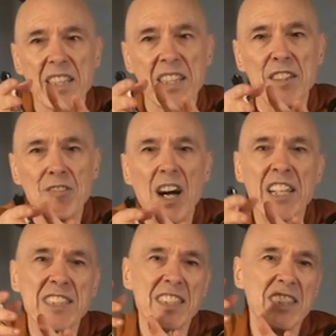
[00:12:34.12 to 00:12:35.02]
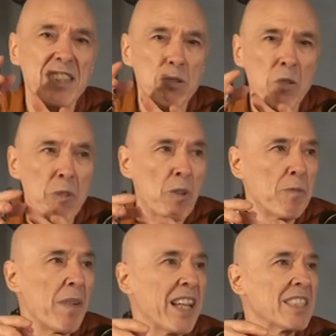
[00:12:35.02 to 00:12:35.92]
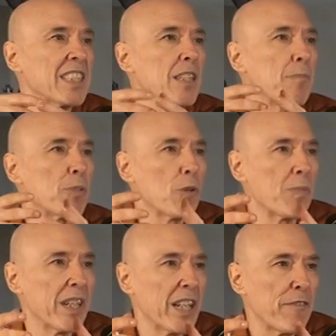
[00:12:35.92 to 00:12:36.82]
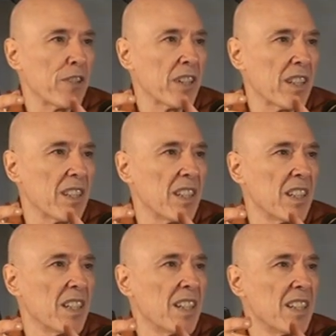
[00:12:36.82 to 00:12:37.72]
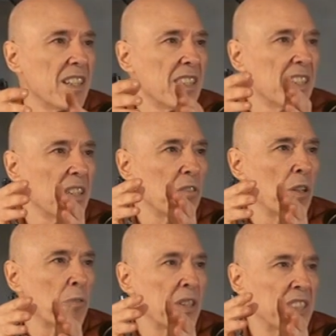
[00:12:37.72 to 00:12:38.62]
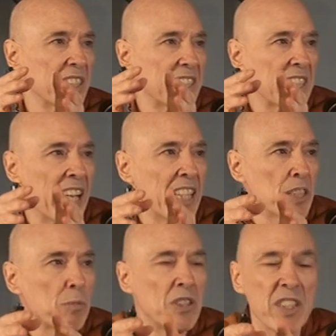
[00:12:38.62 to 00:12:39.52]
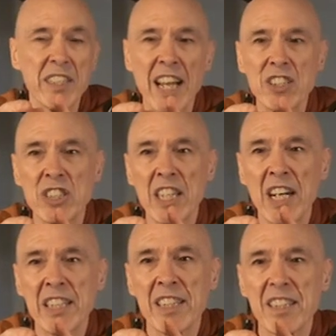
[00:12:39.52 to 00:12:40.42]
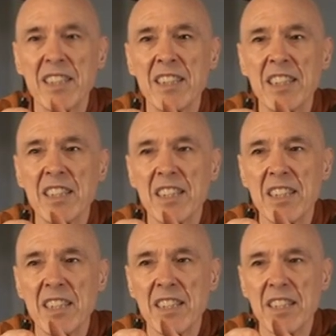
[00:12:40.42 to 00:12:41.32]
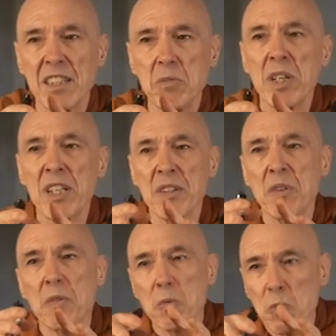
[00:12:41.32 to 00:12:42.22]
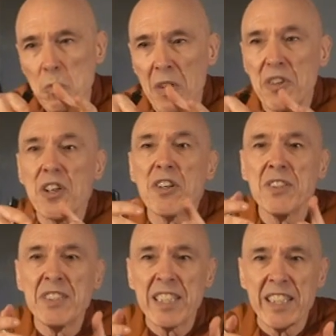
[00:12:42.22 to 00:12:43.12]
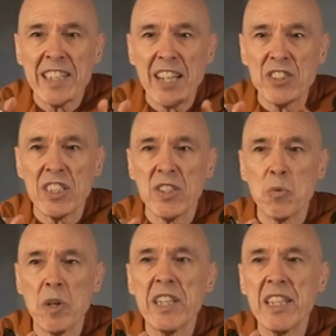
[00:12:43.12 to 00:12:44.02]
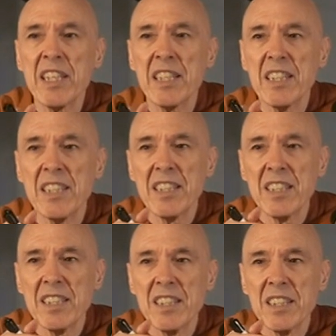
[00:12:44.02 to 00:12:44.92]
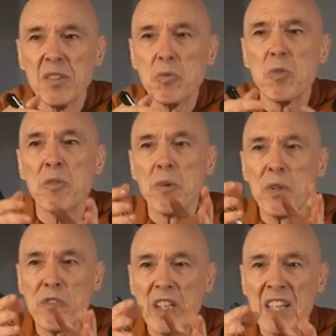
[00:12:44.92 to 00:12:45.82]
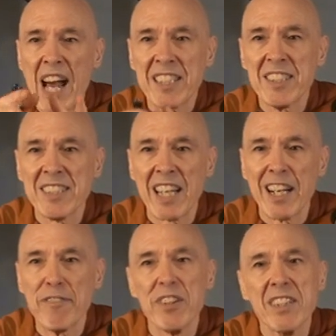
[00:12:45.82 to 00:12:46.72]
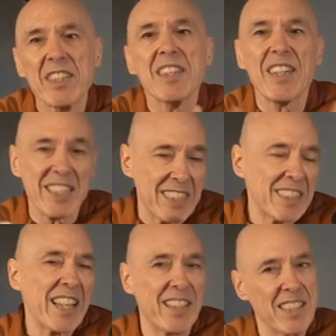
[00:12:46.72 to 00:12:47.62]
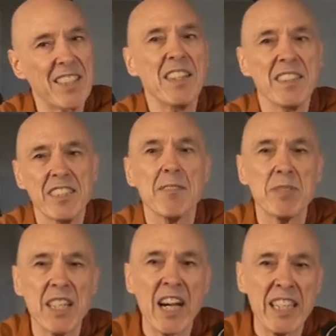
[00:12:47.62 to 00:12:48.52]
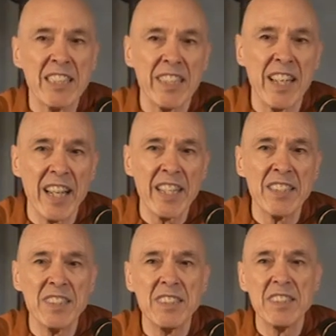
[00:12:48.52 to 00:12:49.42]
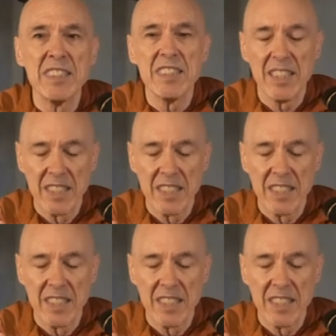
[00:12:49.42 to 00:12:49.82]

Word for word: It arises when one makes the appropriate effort, when one sustains one's attention on it, when one turns the attention away, when one relaxes that effort, that state subsides and ends.